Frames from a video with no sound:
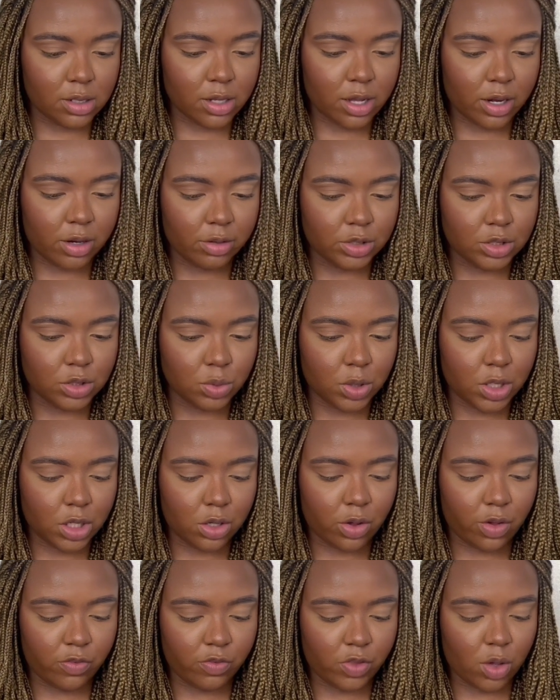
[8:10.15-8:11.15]
and I just want to know
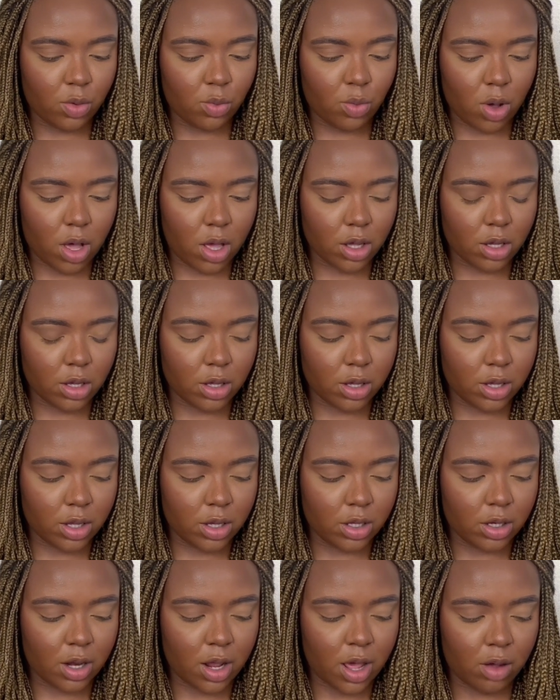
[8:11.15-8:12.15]
if they work
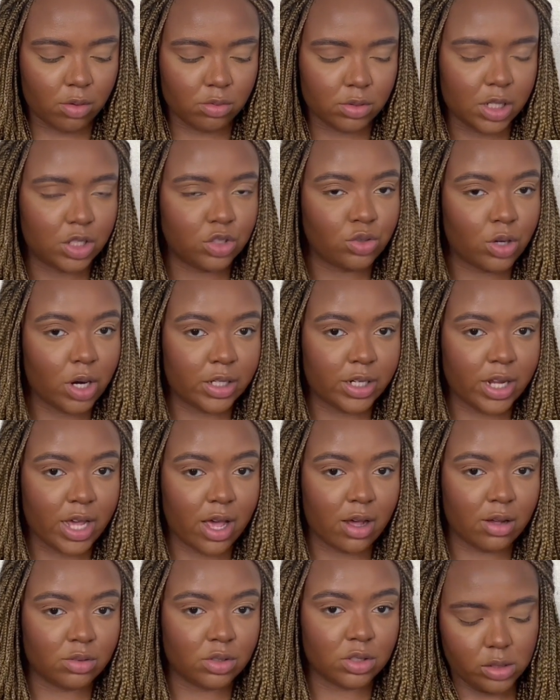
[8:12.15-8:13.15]
and how they dry
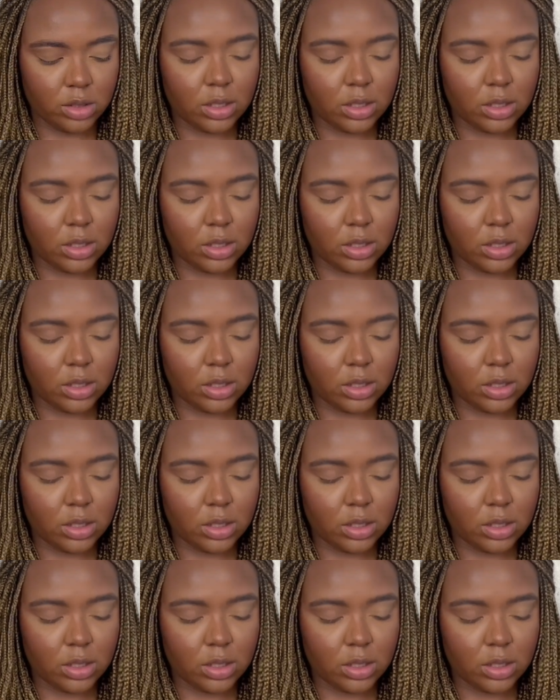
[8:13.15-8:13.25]
down.